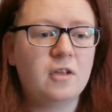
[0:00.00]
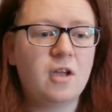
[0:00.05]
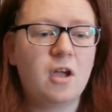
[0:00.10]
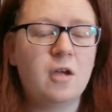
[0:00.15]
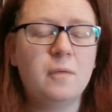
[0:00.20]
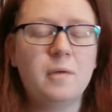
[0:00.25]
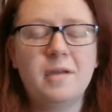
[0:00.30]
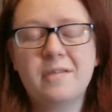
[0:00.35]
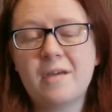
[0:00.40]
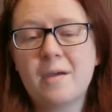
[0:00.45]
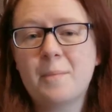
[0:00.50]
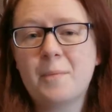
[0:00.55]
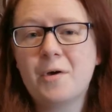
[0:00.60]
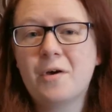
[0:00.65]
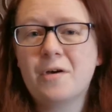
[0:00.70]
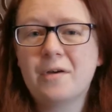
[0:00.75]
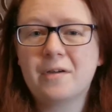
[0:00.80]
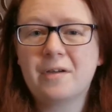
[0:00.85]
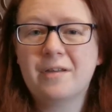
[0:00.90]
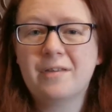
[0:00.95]
go with a
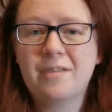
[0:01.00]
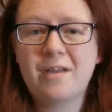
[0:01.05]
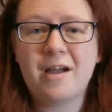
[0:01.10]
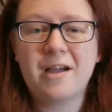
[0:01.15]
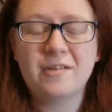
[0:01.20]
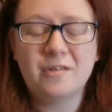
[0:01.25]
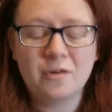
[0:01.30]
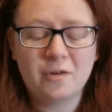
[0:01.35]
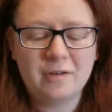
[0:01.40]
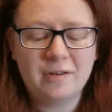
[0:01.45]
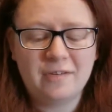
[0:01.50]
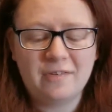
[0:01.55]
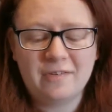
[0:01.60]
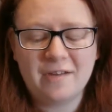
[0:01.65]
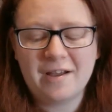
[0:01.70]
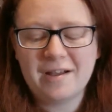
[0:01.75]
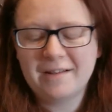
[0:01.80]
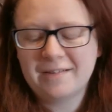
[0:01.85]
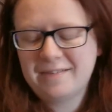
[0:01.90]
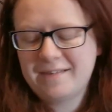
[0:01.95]
book that I'd already
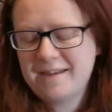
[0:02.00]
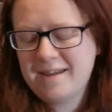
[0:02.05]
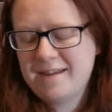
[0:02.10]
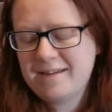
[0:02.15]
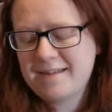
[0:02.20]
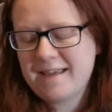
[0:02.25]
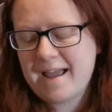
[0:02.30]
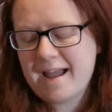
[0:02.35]
started